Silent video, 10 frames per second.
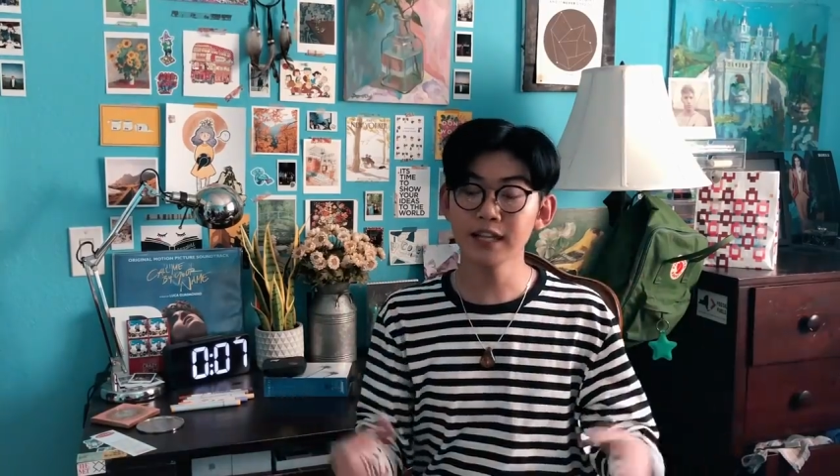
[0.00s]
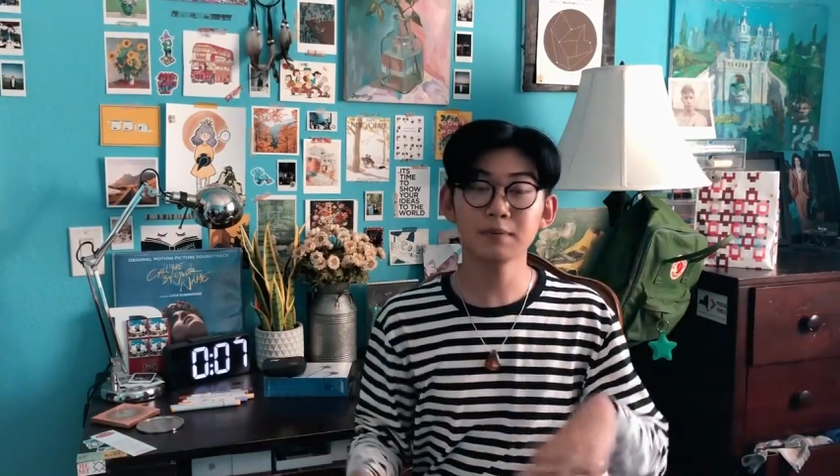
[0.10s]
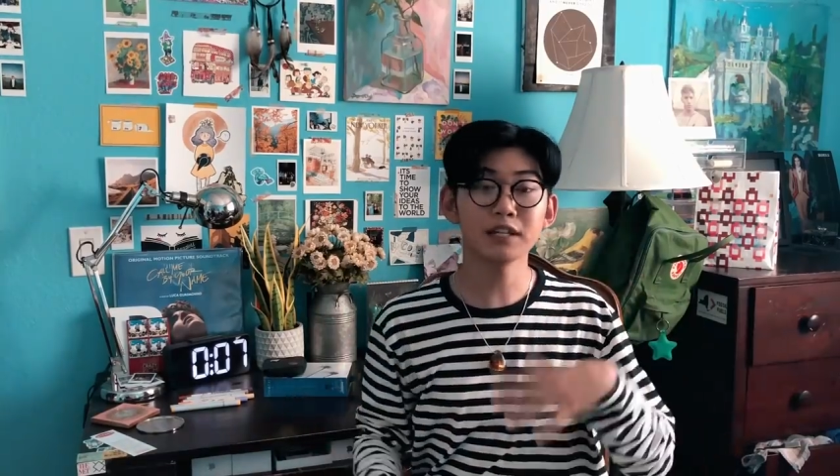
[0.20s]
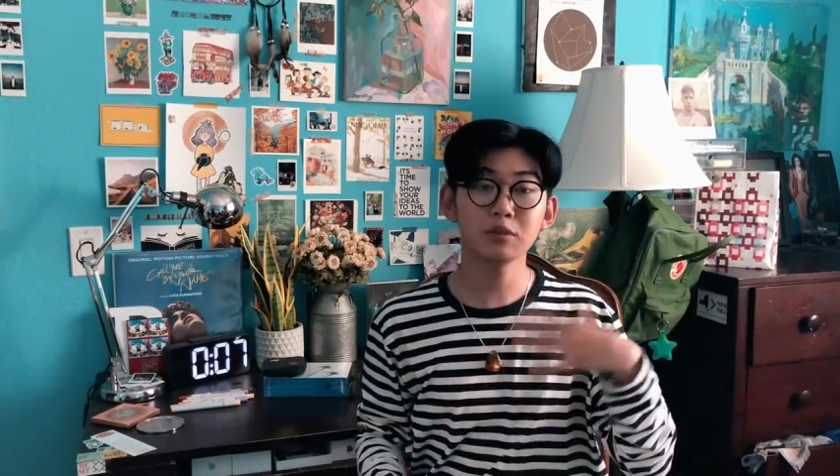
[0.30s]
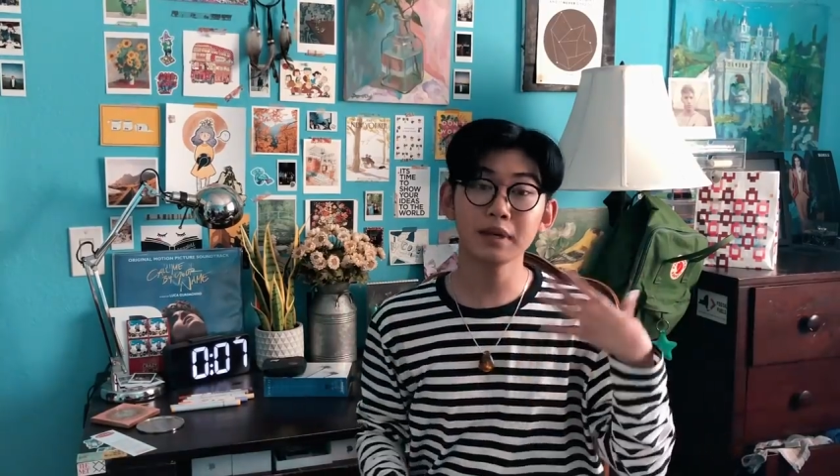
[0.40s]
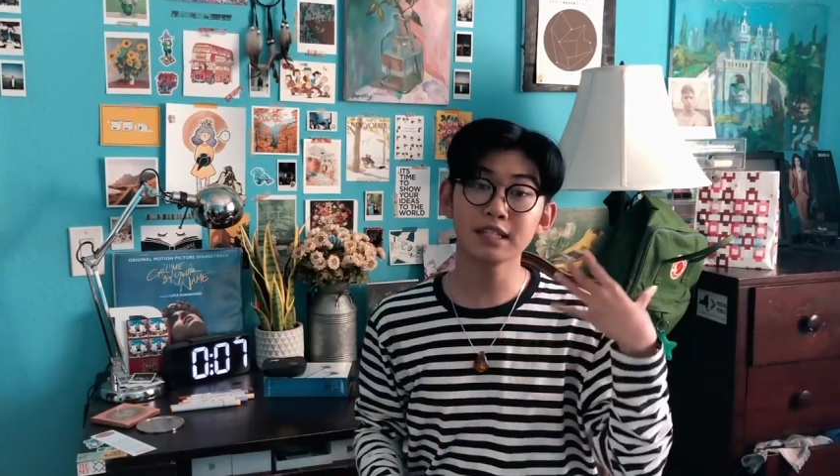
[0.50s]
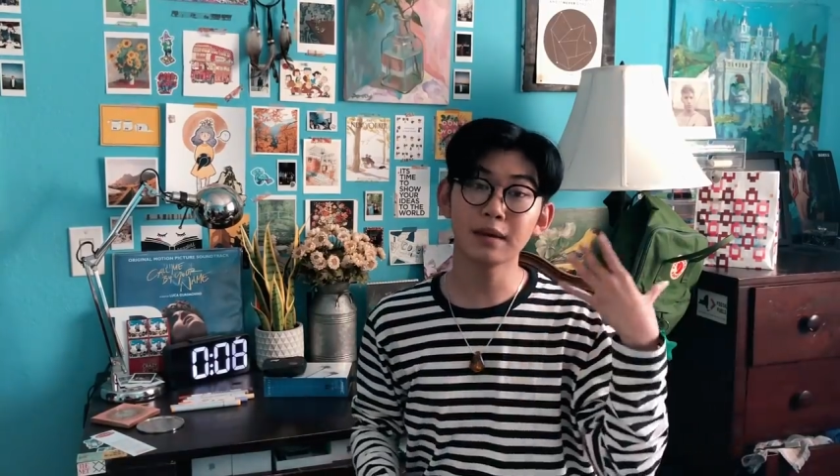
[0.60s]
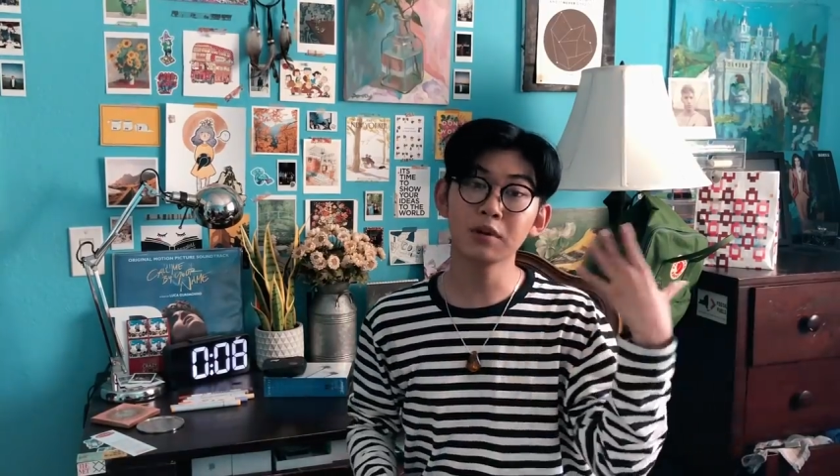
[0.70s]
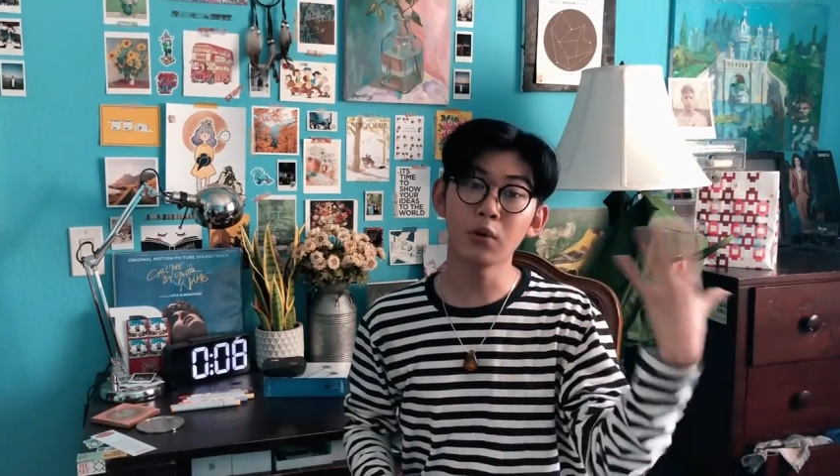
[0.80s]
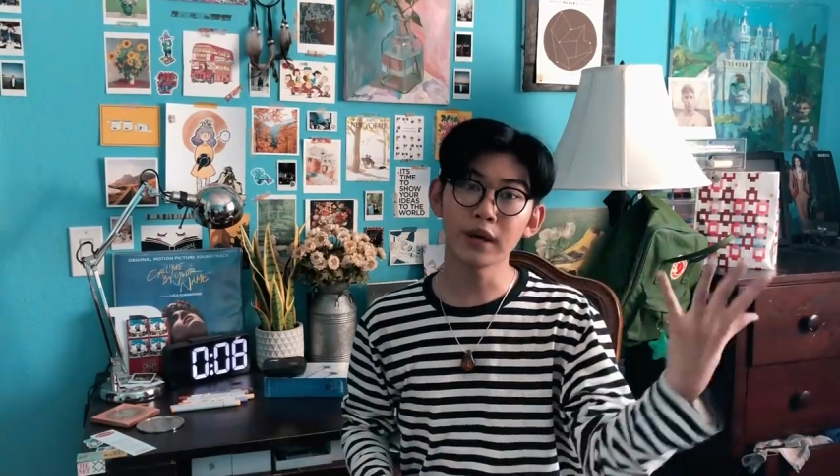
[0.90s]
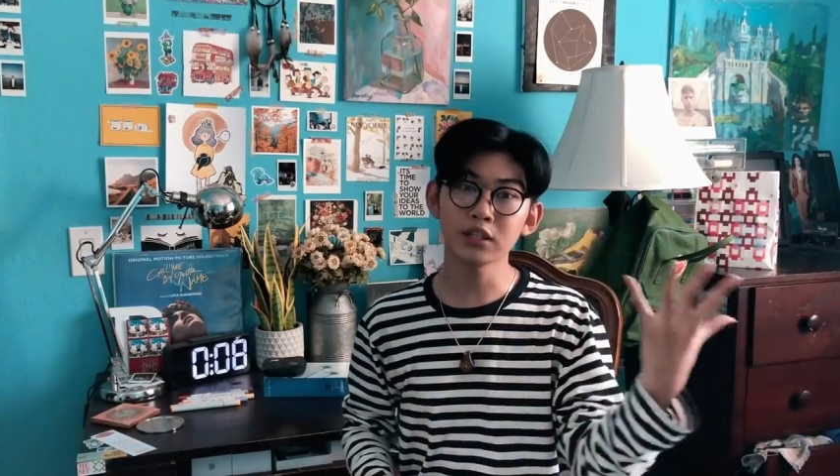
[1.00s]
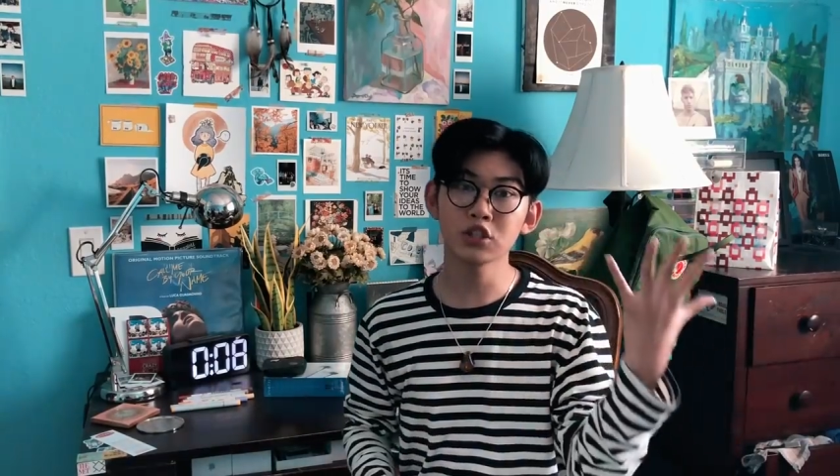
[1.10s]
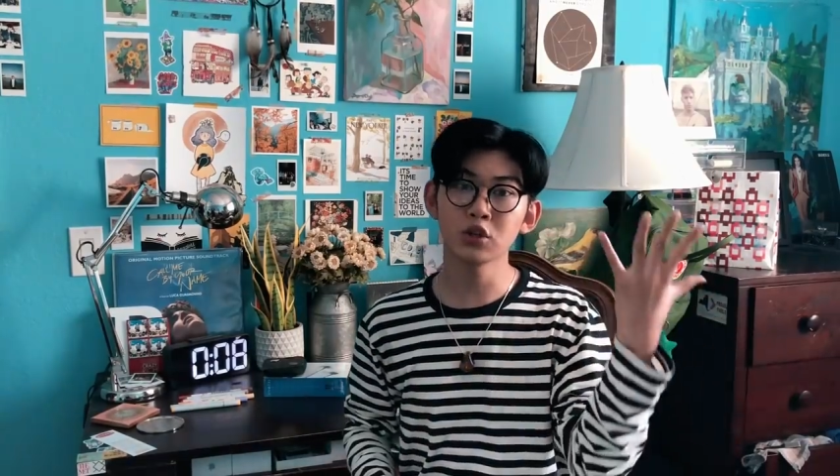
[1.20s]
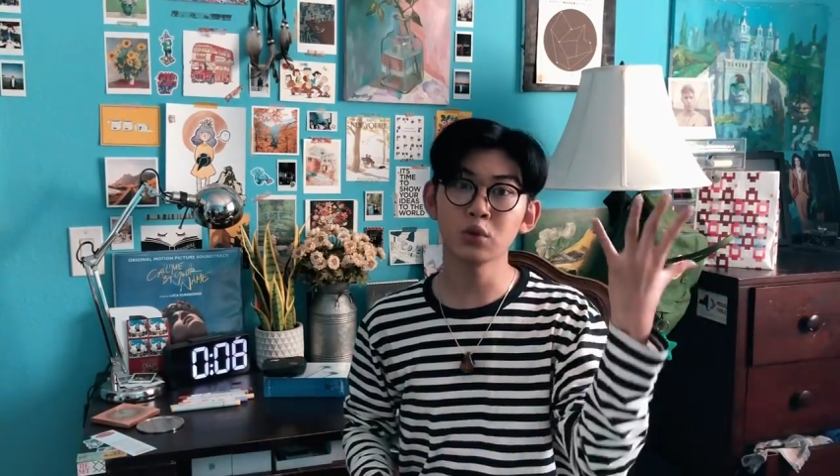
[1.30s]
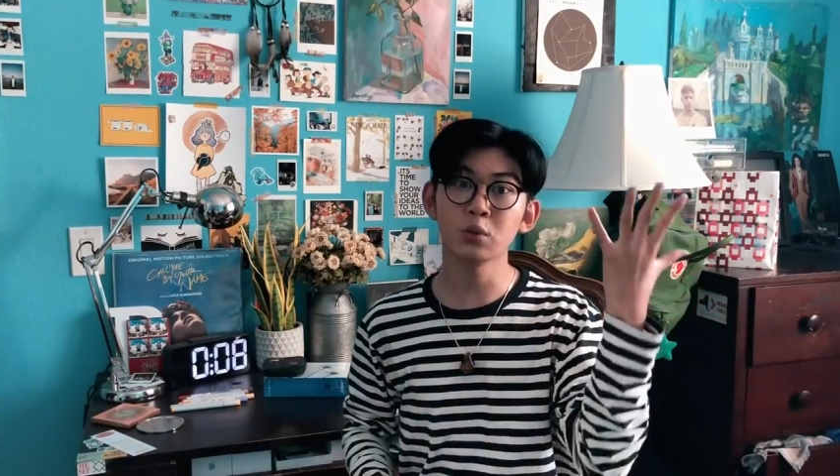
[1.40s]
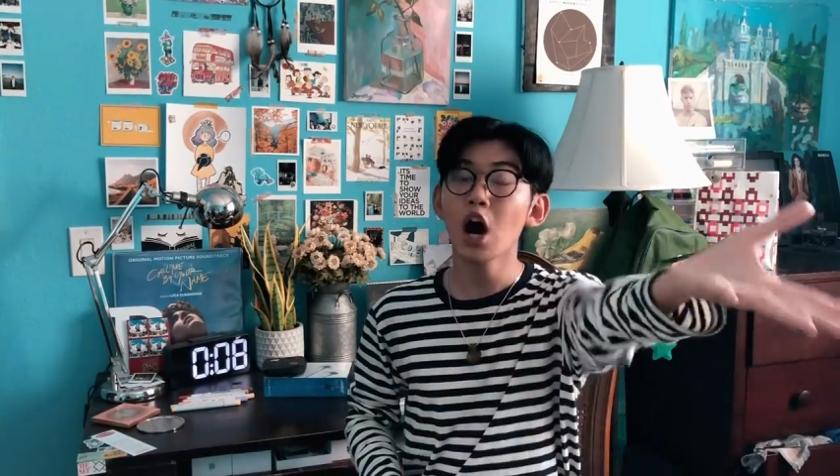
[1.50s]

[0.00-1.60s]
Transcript: especially because I'm going to